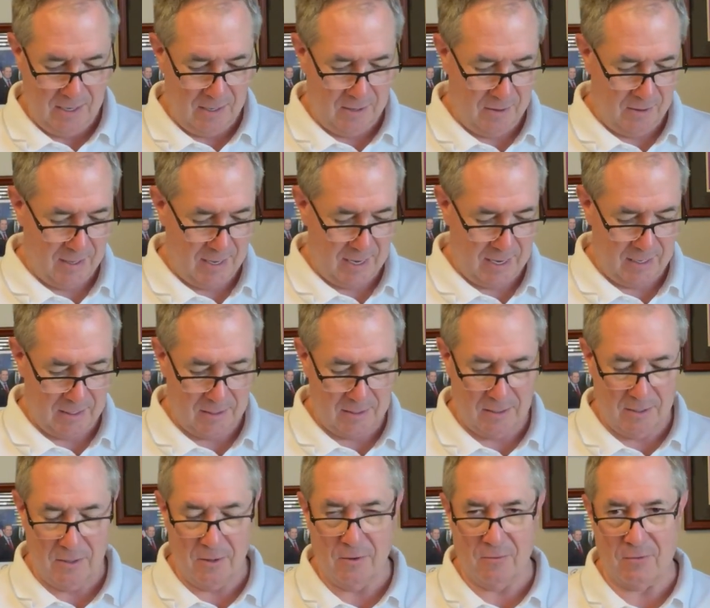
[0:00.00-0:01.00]
that
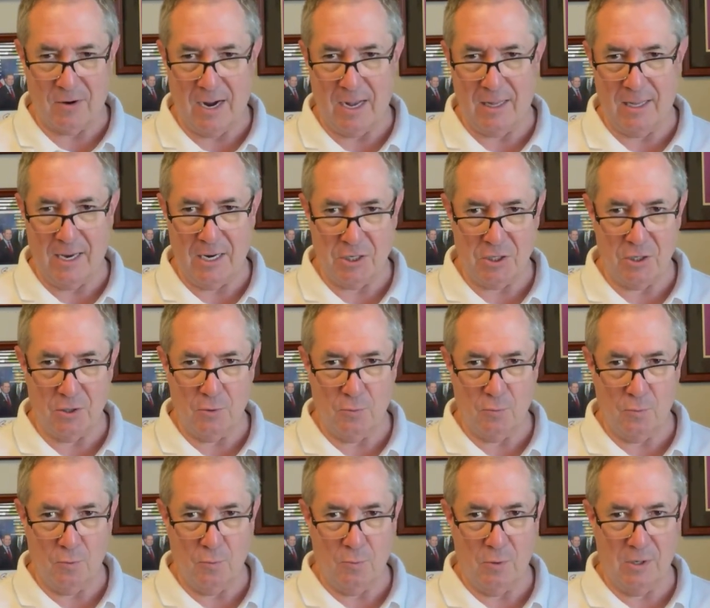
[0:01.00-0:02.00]
uh, the
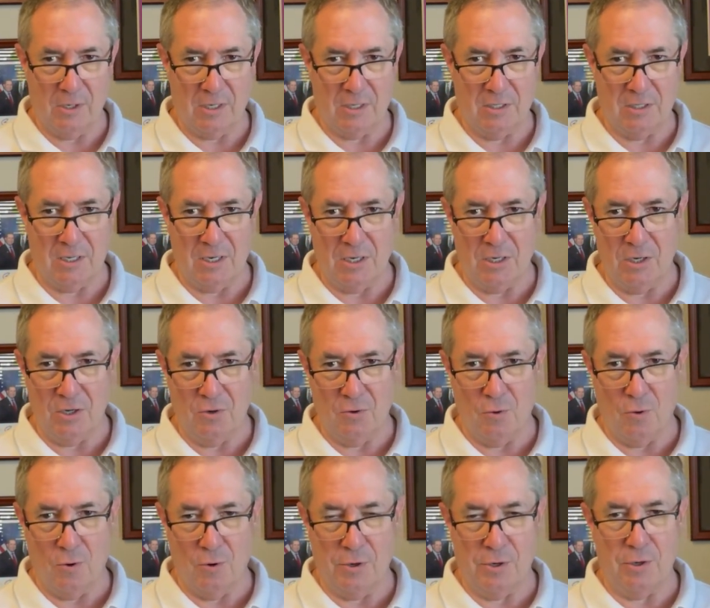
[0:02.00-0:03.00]
violation will continue,
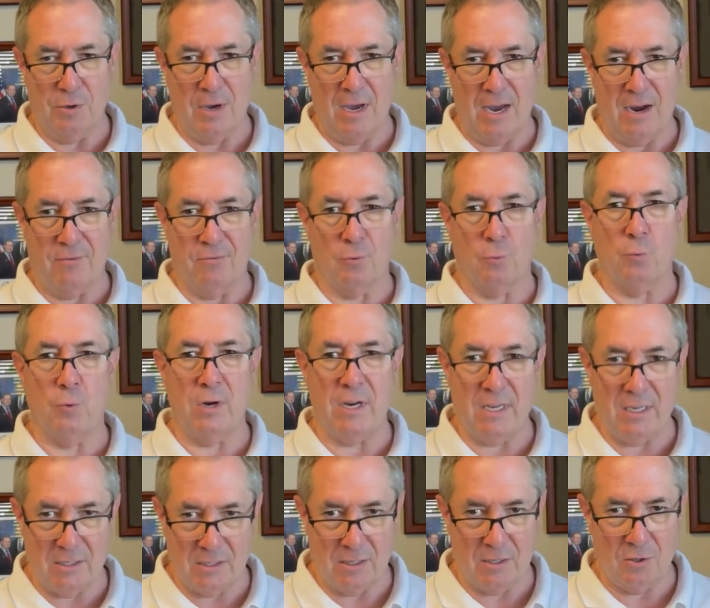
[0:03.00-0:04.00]
or you have
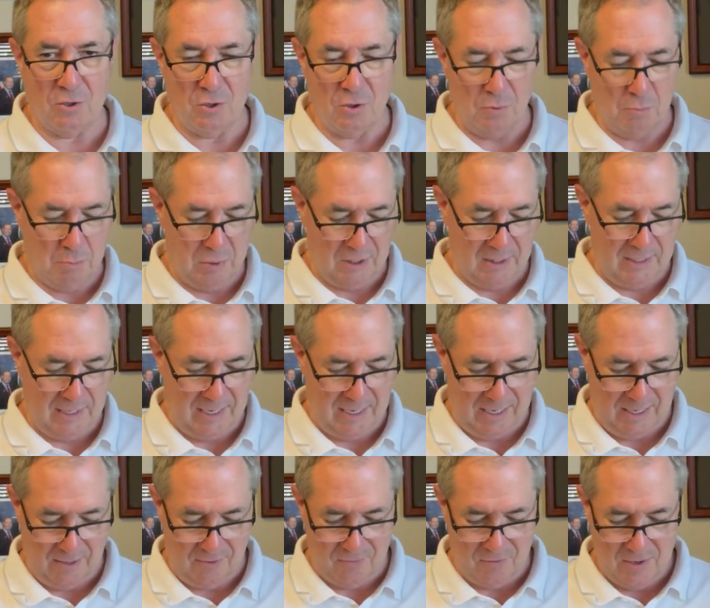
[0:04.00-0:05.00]
reason to
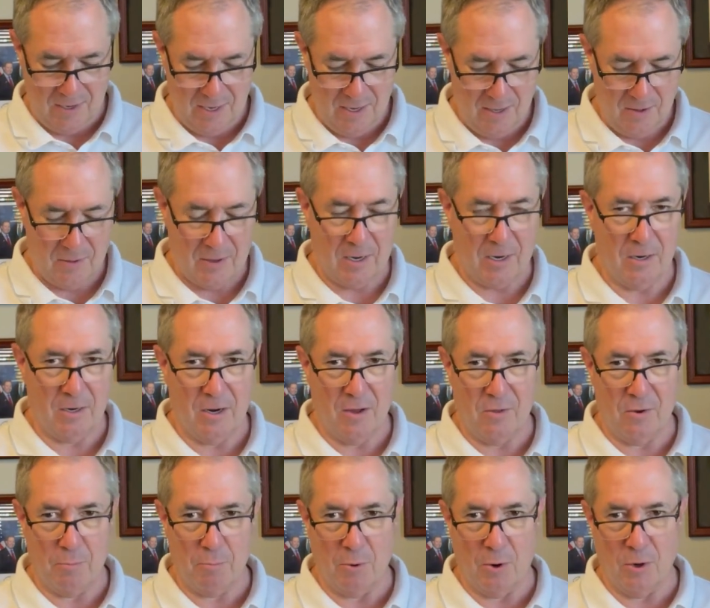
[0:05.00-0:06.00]
believe that
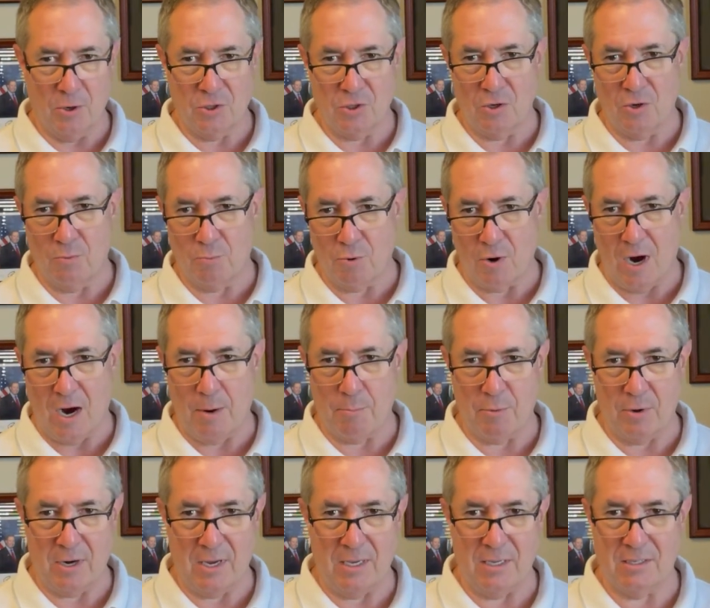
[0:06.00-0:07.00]
another person or
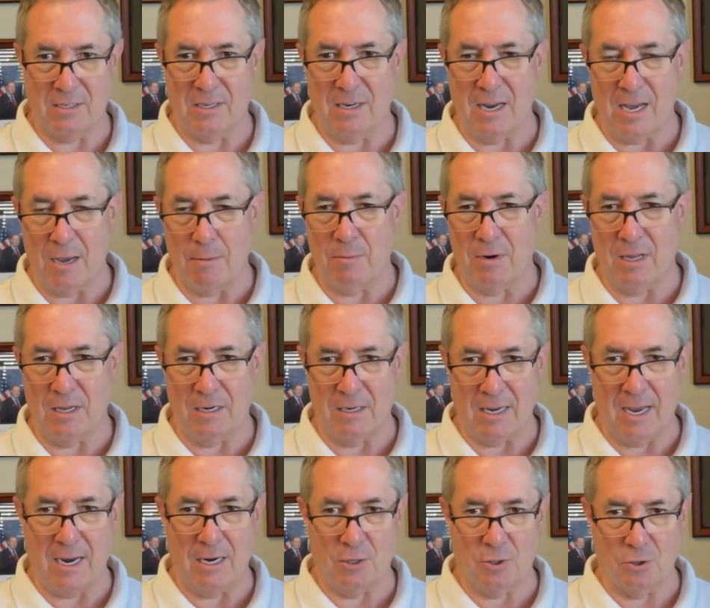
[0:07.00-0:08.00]
property is in imminent
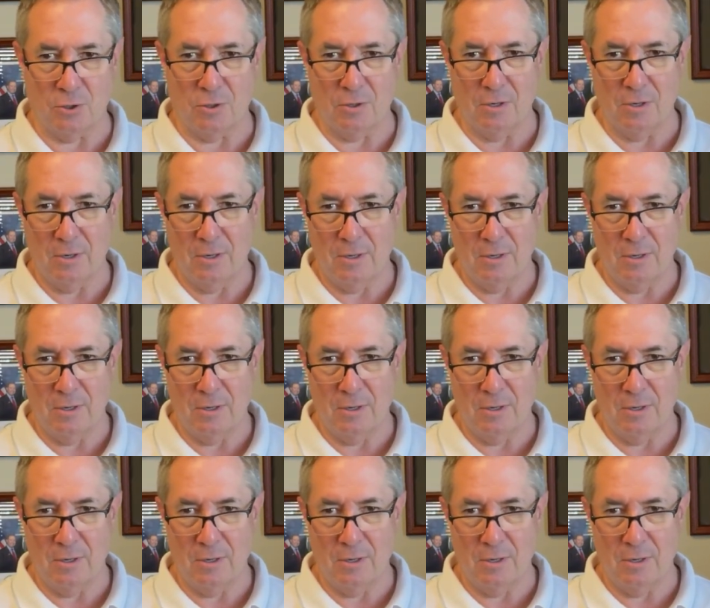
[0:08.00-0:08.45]
danger.